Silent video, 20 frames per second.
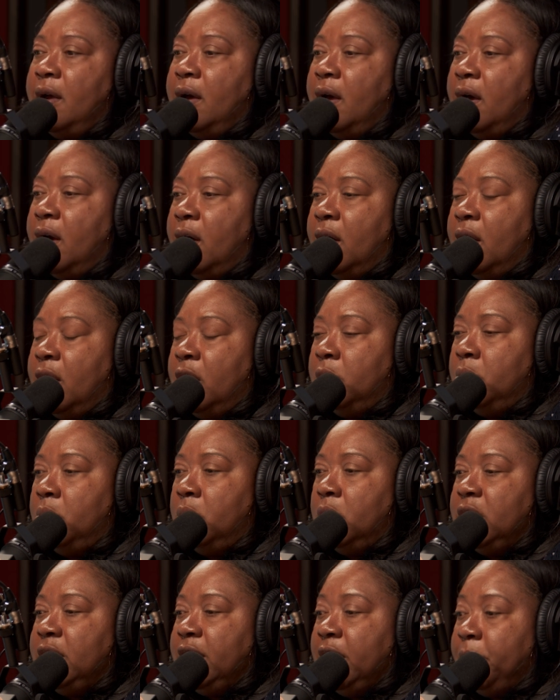
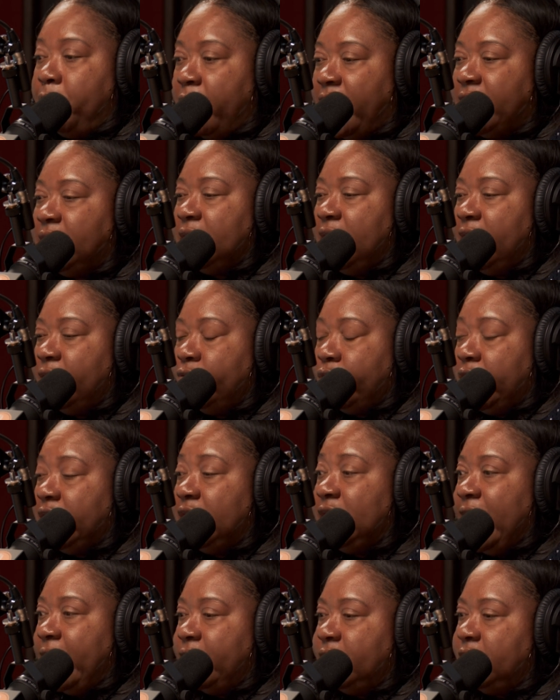the president
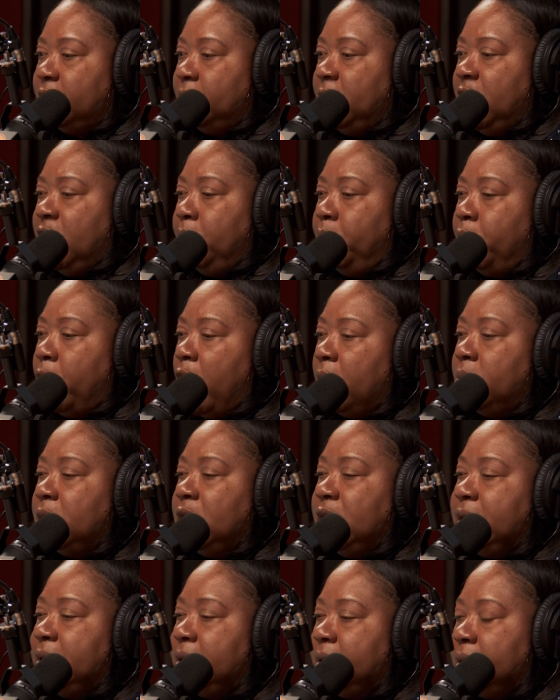reached out to me
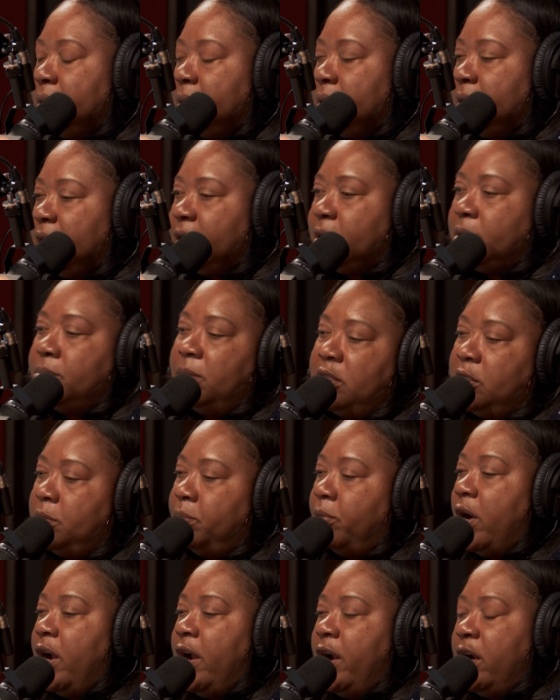probably 6 months
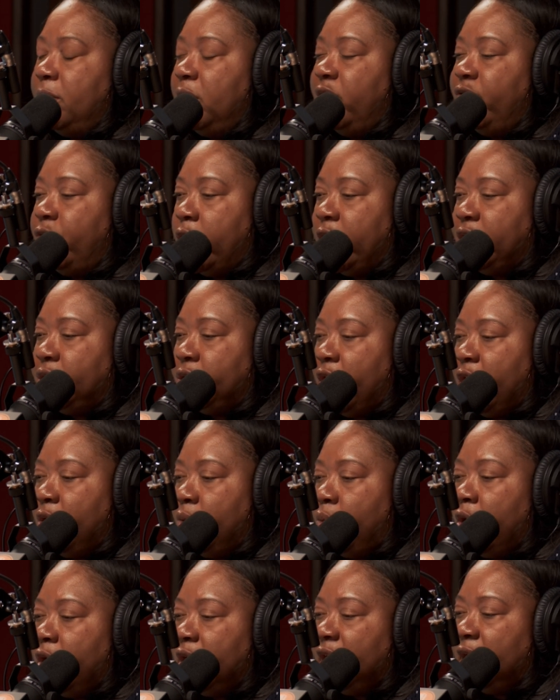prior before I started
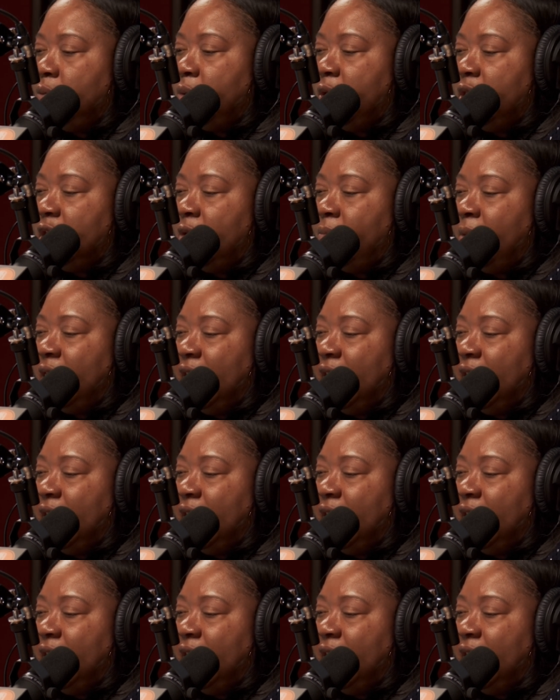working with him.